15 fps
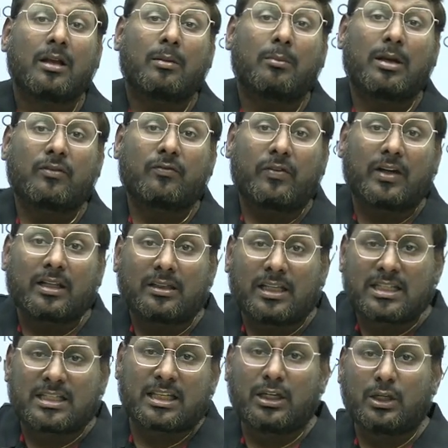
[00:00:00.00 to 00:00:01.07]
But for
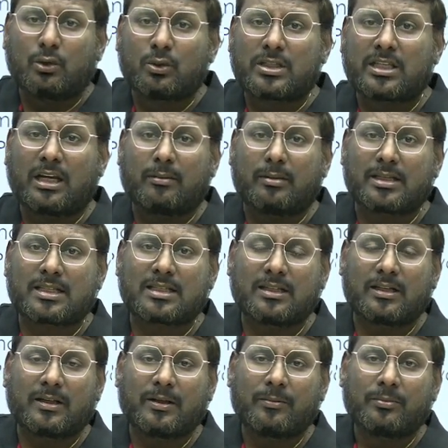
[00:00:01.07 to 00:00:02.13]
this new syllabus,
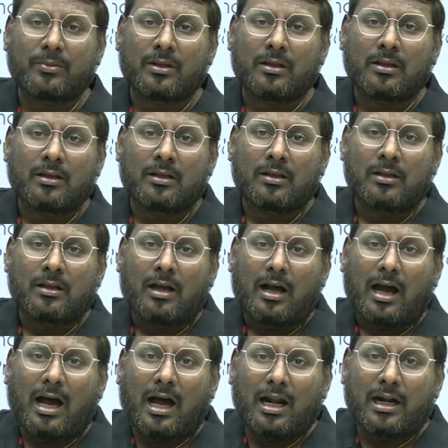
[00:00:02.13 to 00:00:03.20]

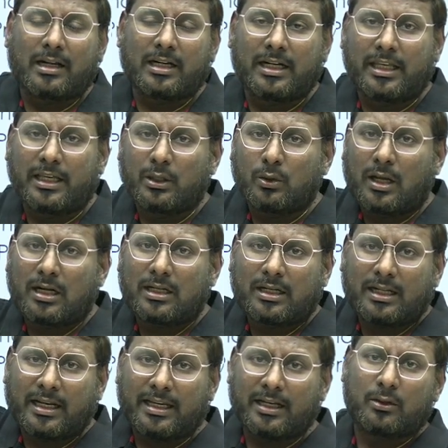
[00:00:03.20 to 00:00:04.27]
already you are
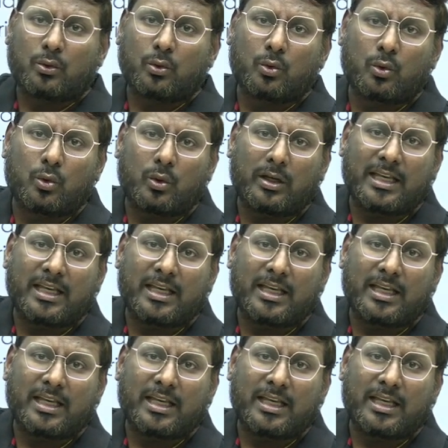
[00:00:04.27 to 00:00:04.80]
trying to